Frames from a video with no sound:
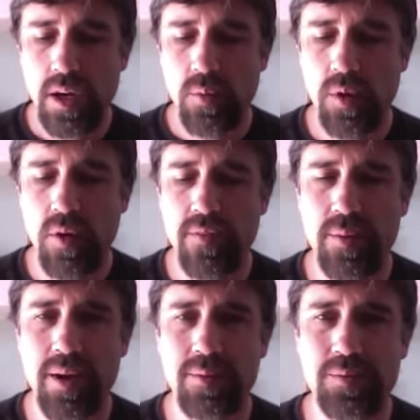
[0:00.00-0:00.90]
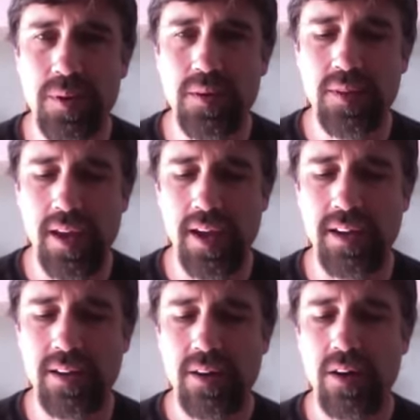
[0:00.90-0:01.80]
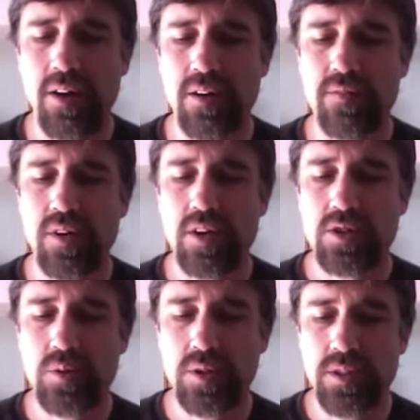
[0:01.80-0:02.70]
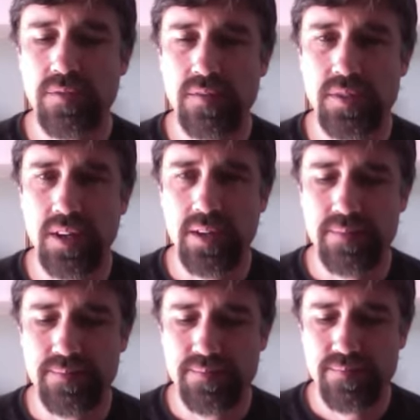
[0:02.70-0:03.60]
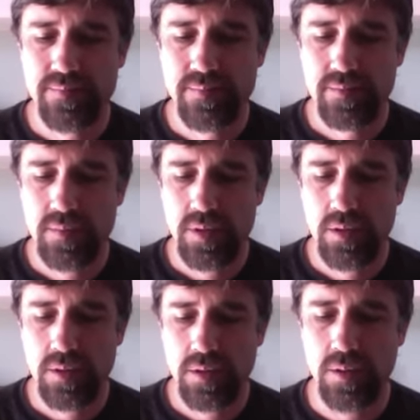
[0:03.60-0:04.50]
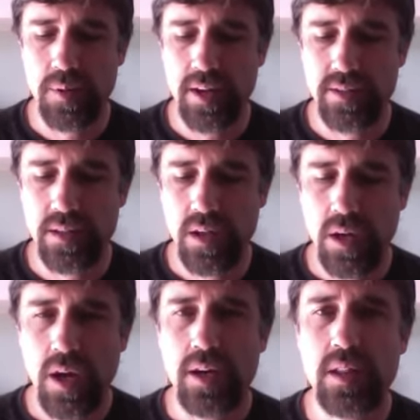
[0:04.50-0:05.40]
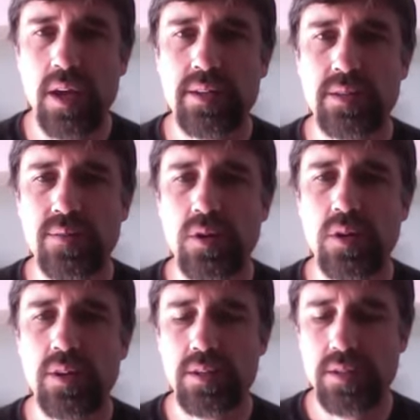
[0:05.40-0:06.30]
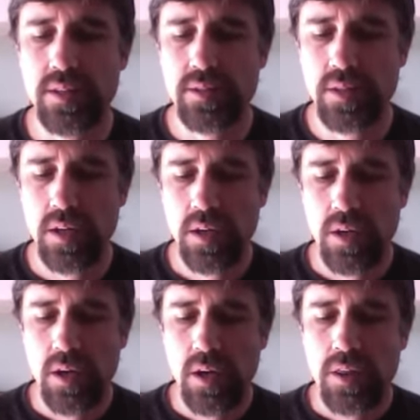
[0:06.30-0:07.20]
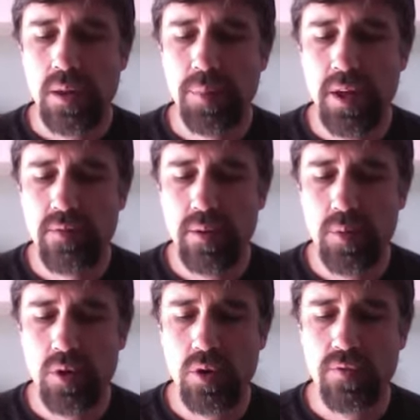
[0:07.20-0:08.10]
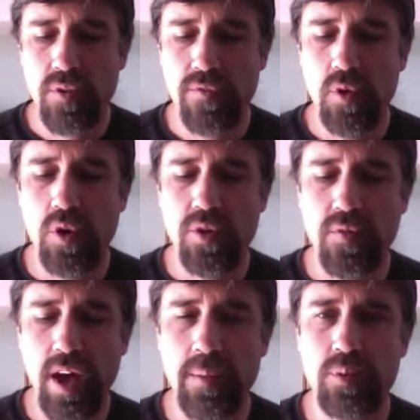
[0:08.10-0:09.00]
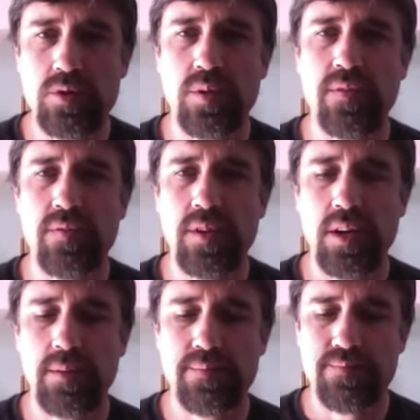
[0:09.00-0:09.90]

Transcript: We arrive at Obama's birthday of 2015. Amazing. And last of all on this list, the blood red moon of the 4th of April 2015.